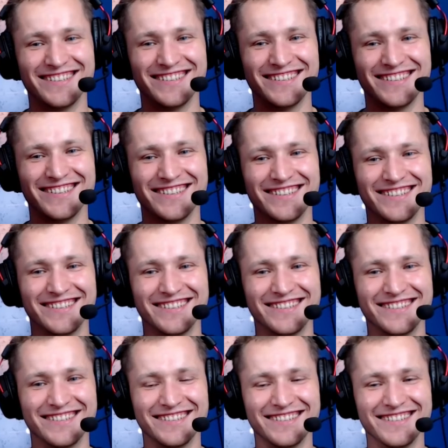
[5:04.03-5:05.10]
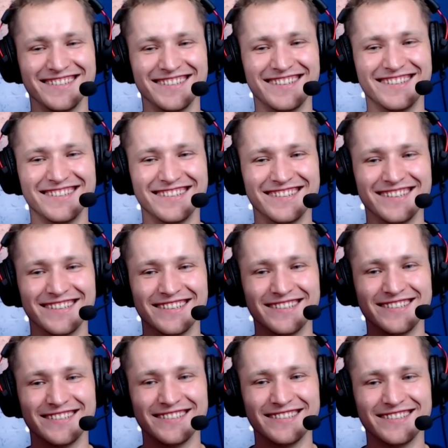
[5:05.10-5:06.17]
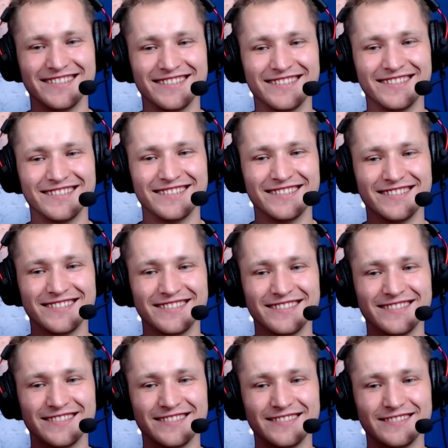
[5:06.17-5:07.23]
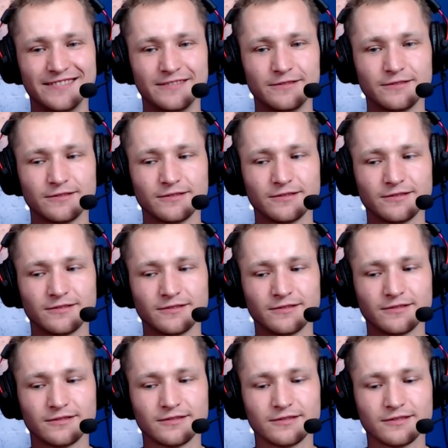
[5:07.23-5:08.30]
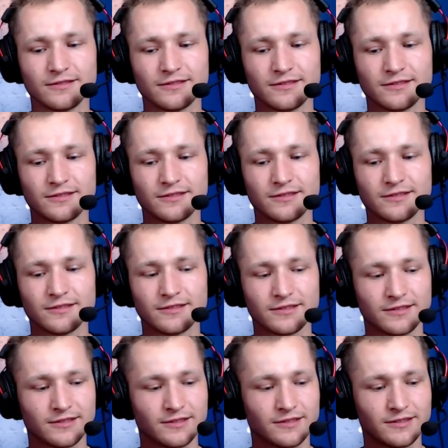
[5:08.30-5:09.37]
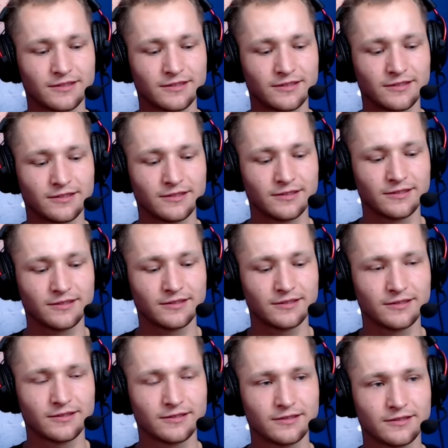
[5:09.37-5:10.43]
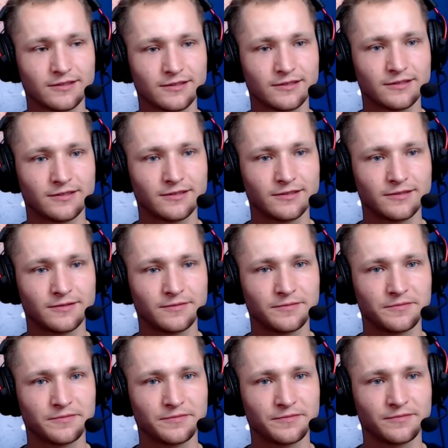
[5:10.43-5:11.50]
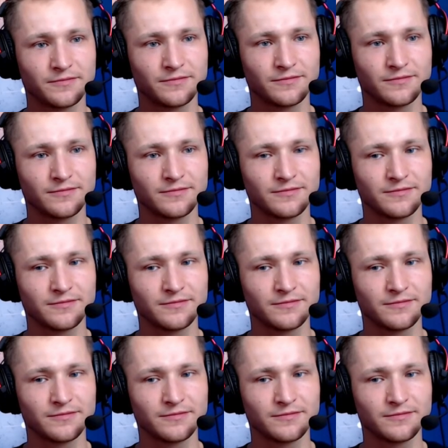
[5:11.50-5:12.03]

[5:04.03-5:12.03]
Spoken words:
(silent)